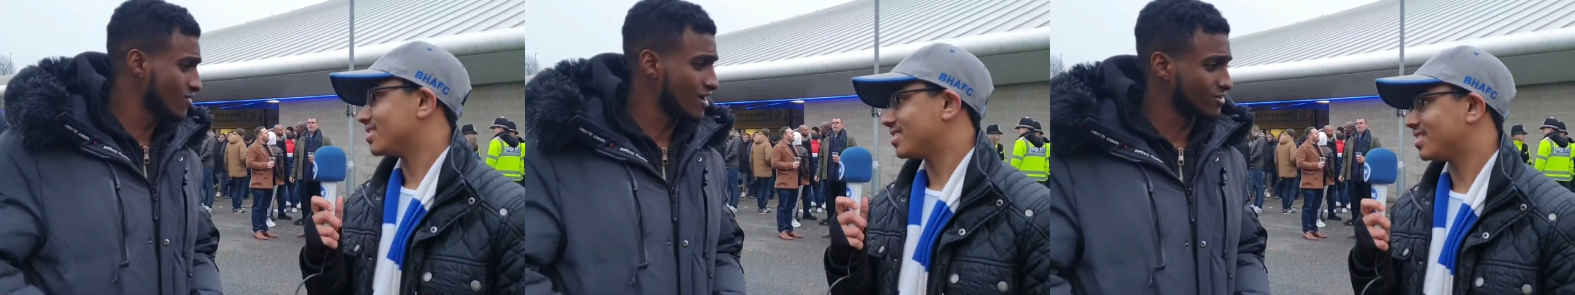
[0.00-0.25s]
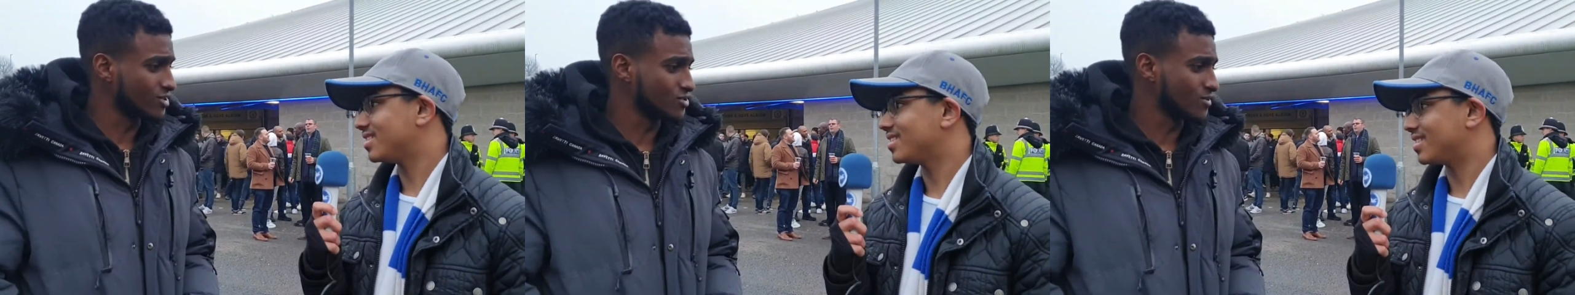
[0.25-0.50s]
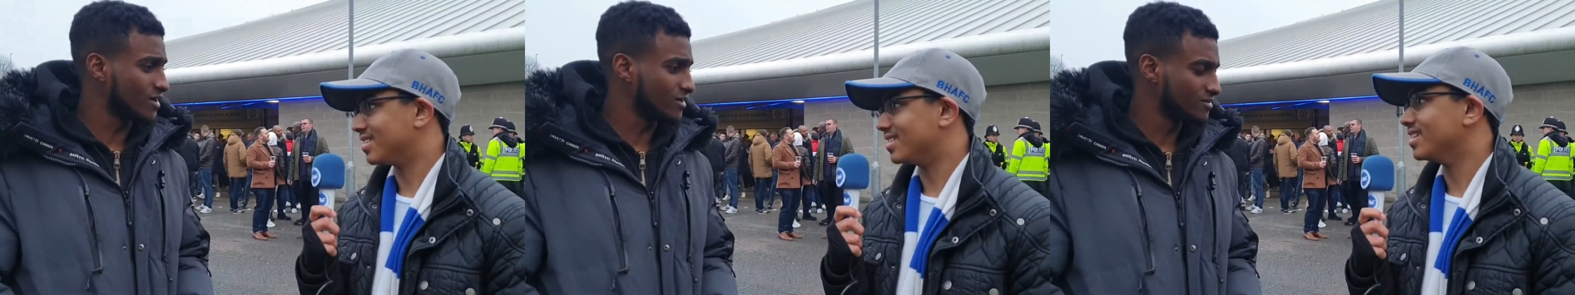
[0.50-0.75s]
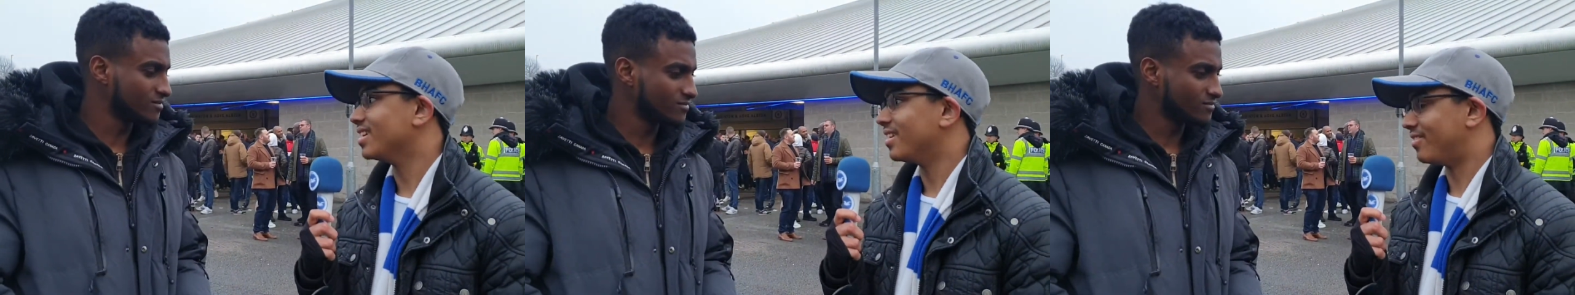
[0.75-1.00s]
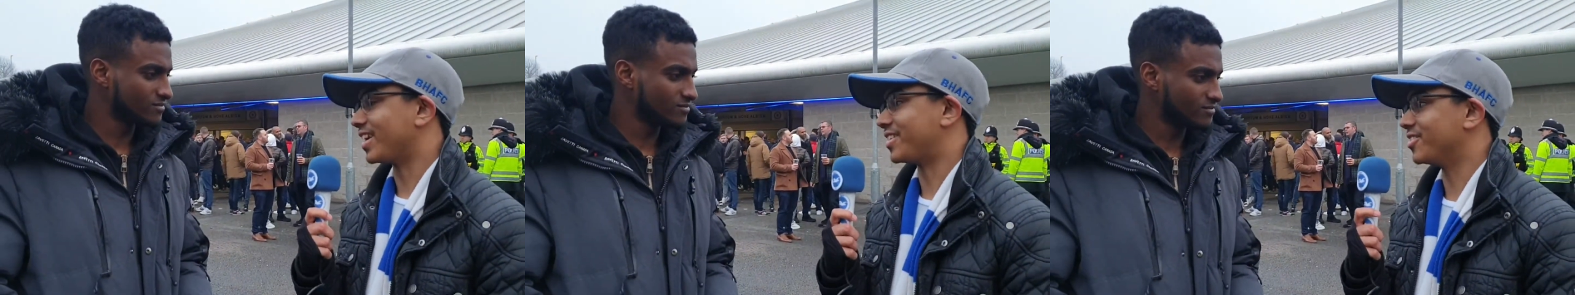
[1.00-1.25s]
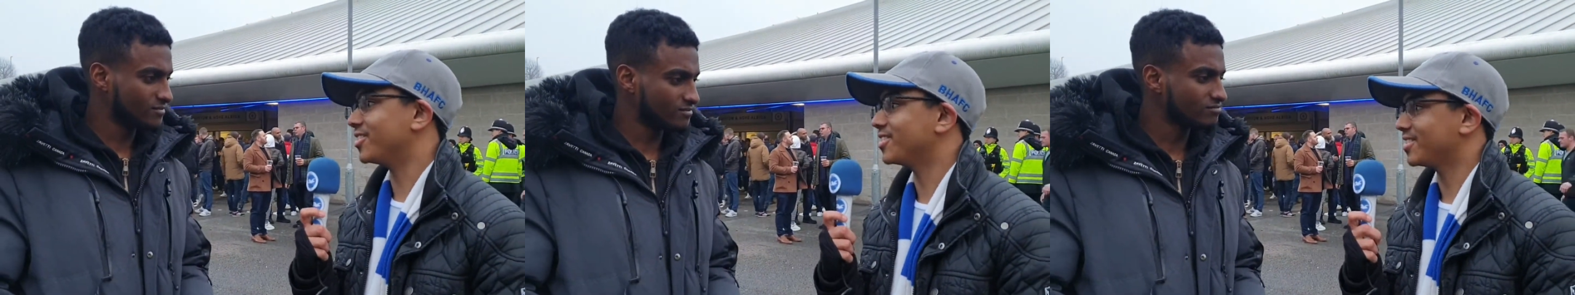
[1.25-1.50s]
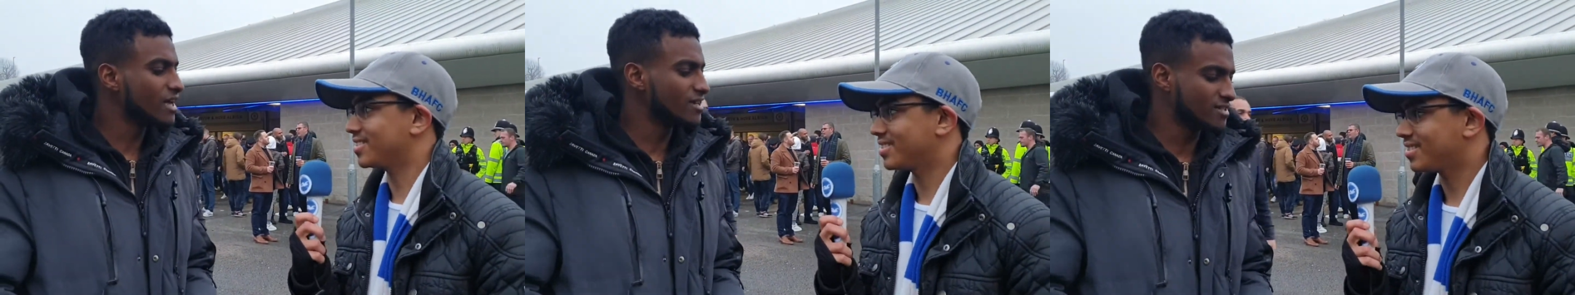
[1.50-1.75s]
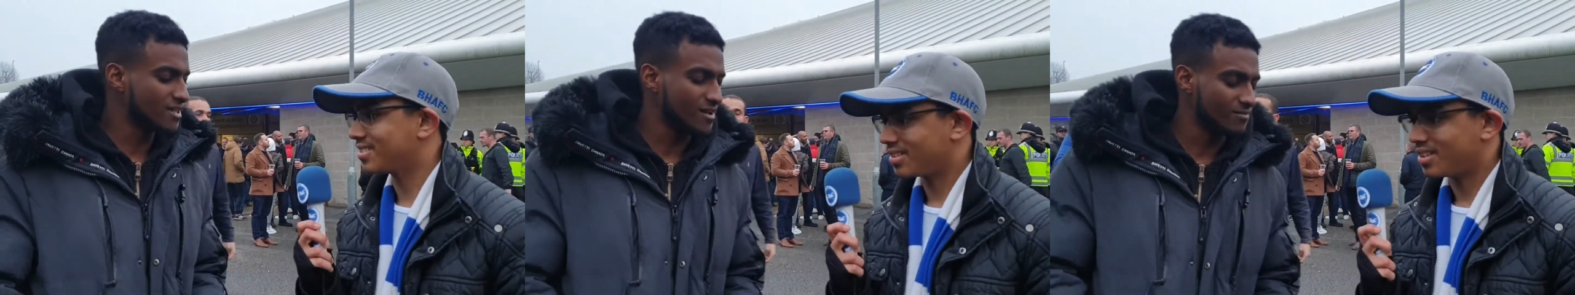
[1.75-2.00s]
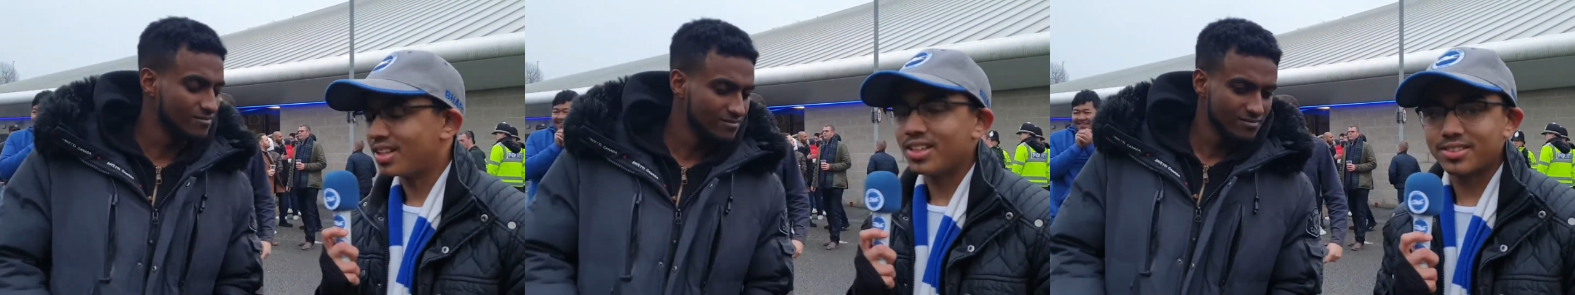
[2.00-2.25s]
Speaker 1: ground as well. Thank you. Anytime.